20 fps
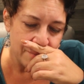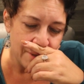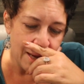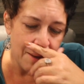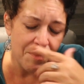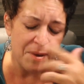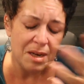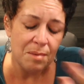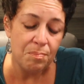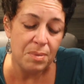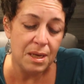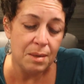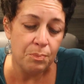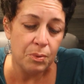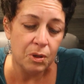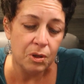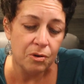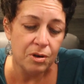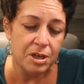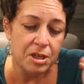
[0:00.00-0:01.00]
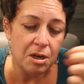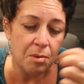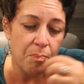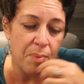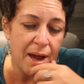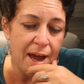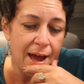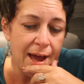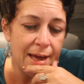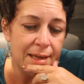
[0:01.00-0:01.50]
How many people are in your
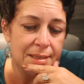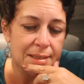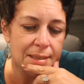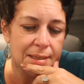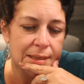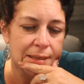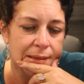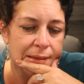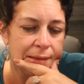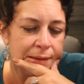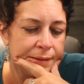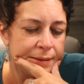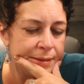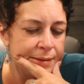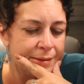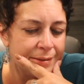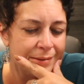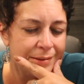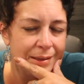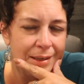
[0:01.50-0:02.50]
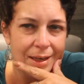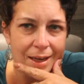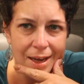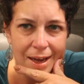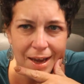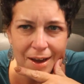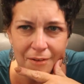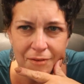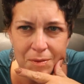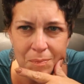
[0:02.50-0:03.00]
past?
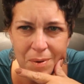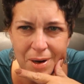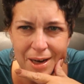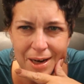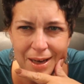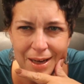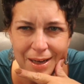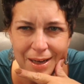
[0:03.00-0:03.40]
Everybody.